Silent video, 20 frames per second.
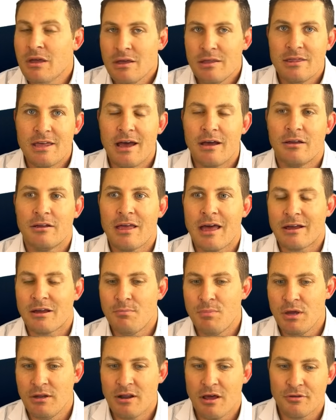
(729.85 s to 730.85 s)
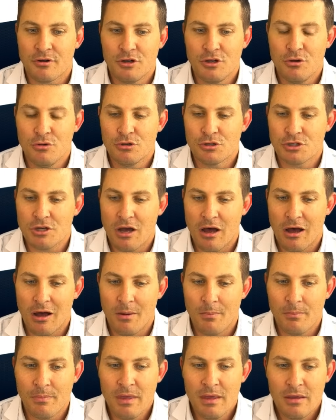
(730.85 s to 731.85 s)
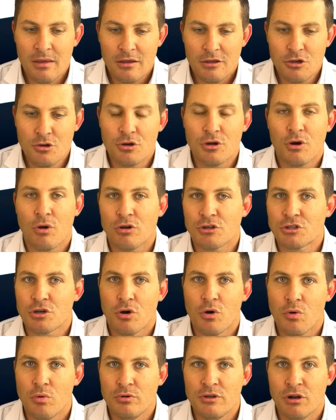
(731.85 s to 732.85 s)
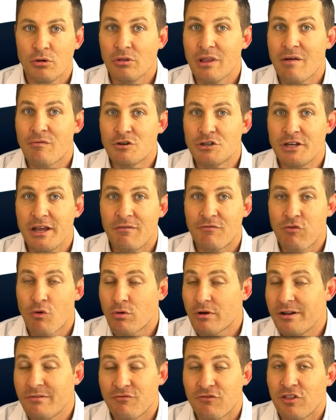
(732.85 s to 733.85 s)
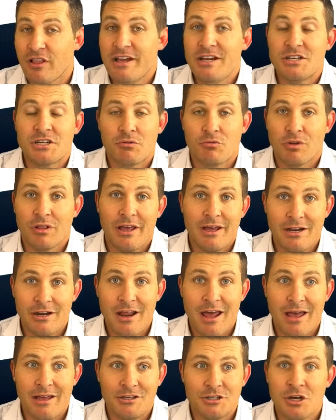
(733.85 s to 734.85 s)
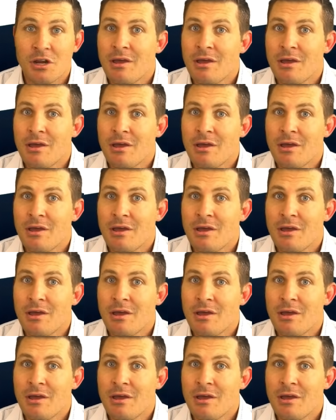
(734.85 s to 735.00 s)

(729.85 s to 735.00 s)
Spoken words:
That could be another use. You could also leverage it for an inflation related hedge.